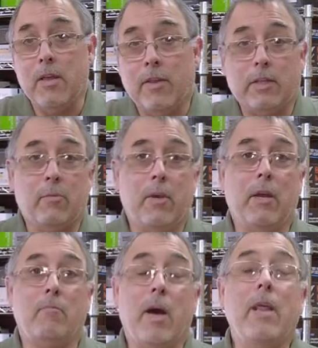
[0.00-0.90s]
That's going to be
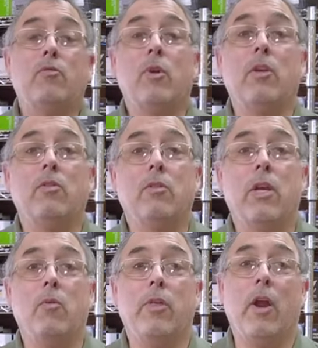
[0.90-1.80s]
it. My name is Rick Eutsler
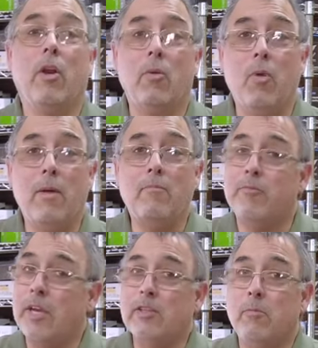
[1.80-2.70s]
here with Airgun Web.
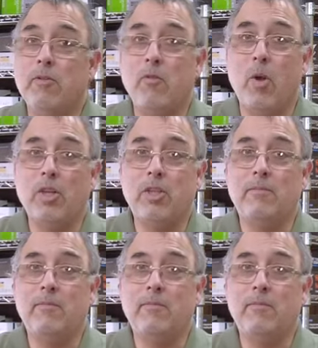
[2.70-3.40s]
Thanks so much for watching.